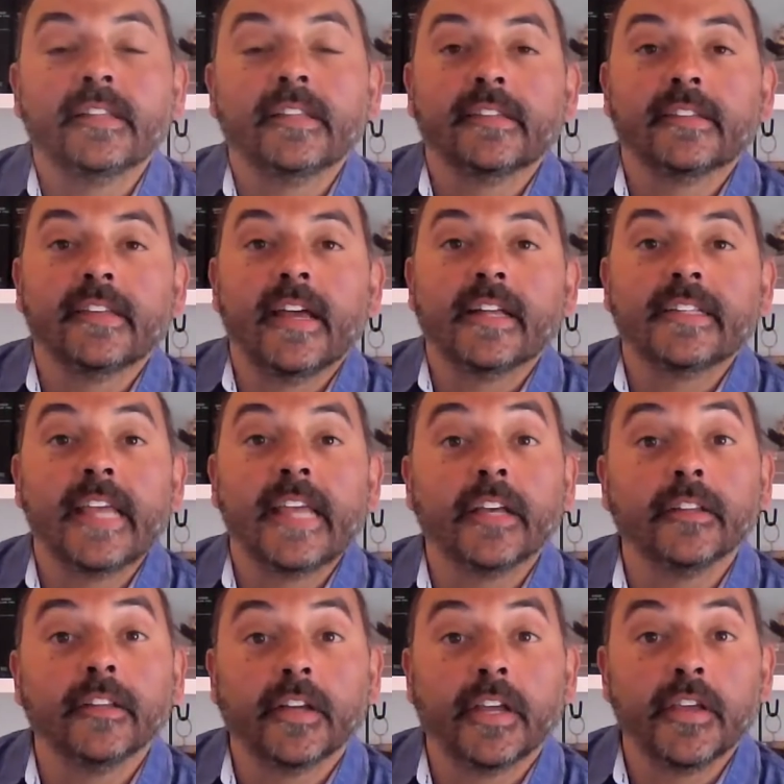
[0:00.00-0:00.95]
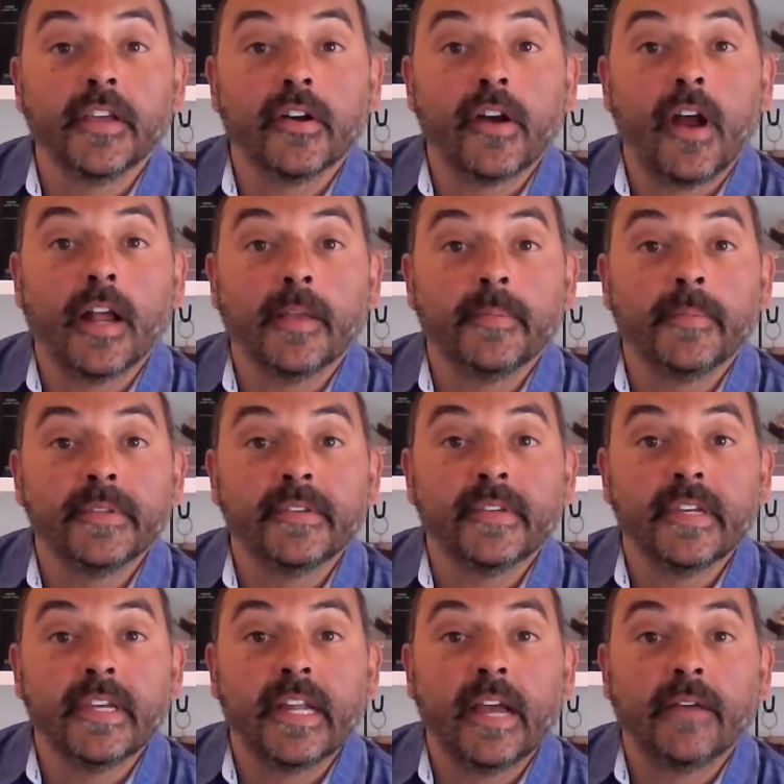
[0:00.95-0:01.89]
Let's take a look at your
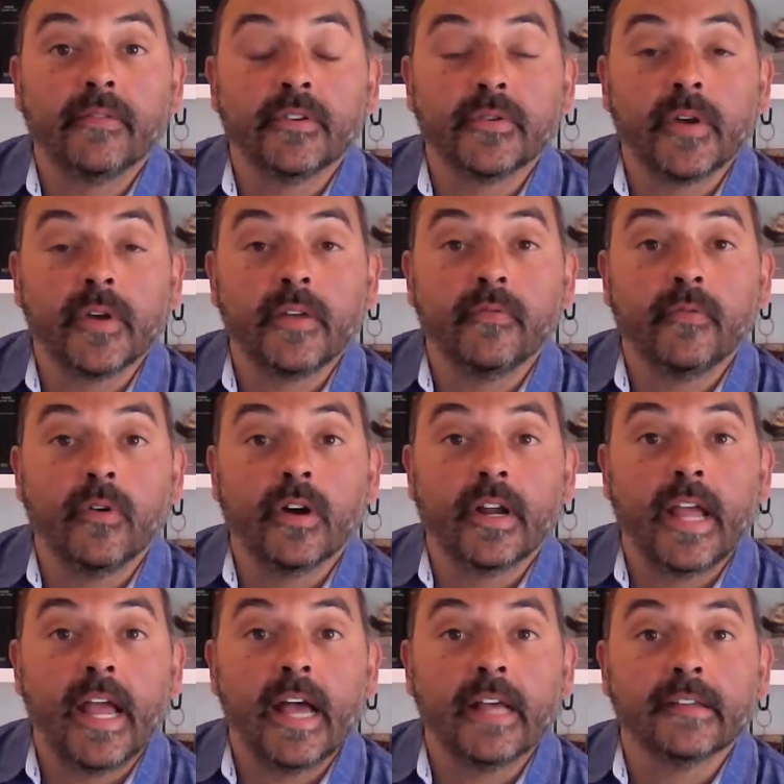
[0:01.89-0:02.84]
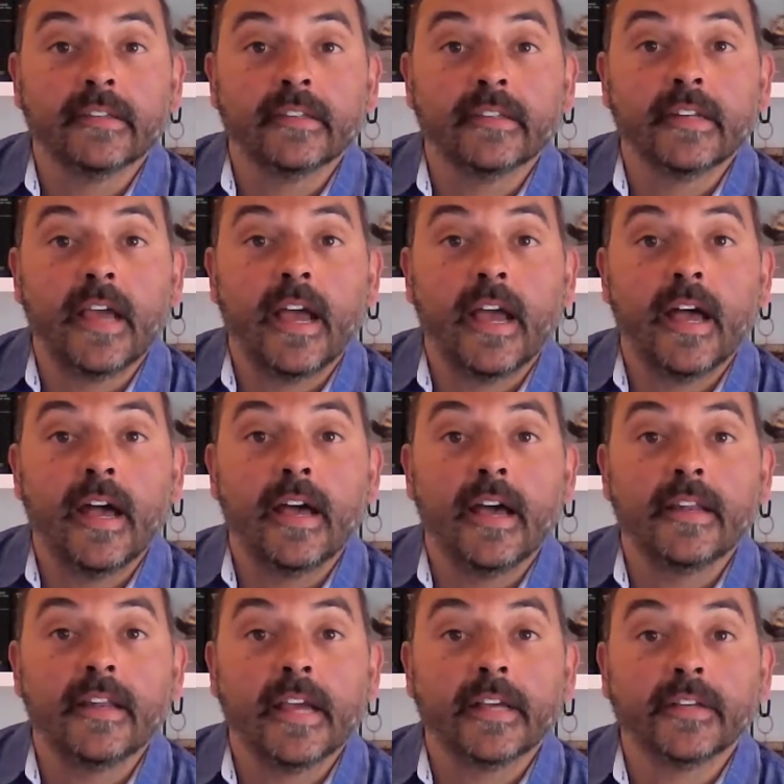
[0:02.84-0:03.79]
occupancy and average rate forecast
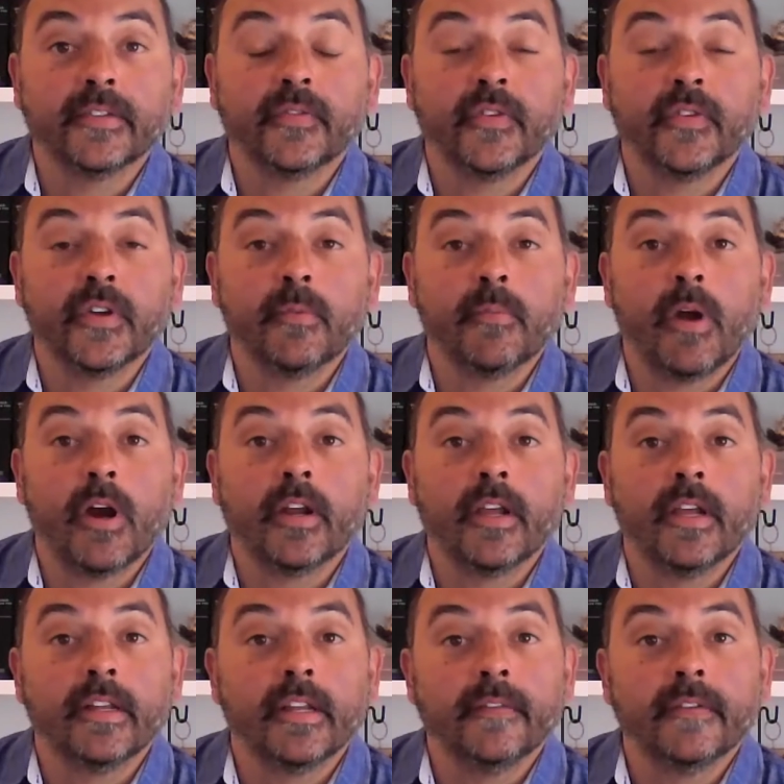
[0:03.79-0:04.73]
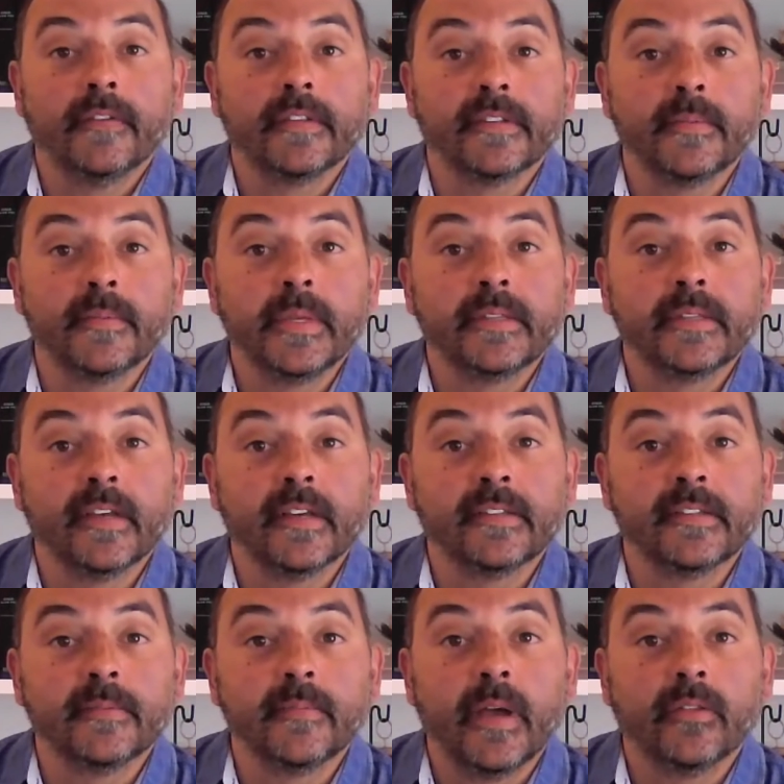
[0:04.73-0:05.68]
next for your market. Give us some
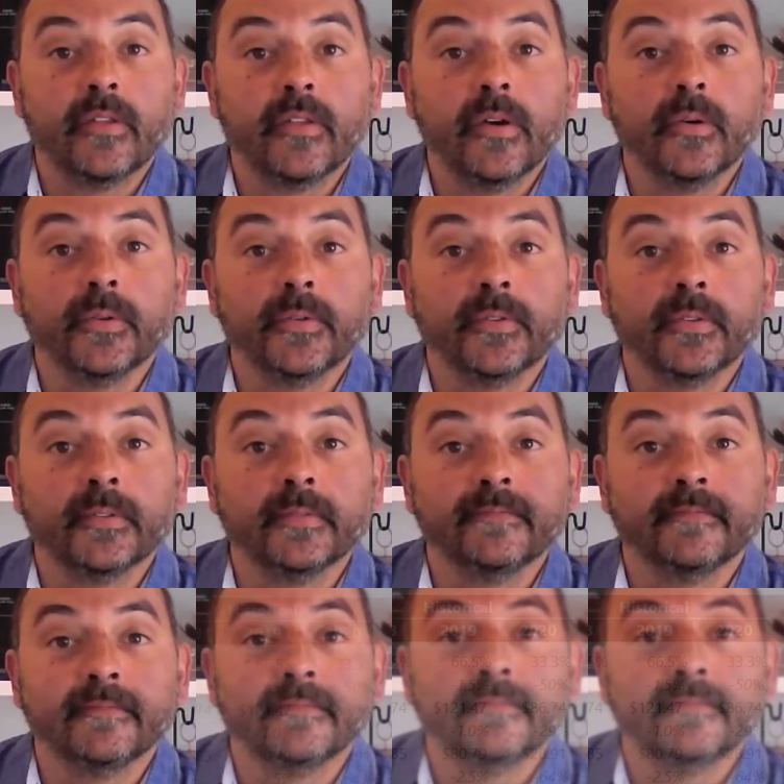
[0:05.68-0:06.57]
insights about those.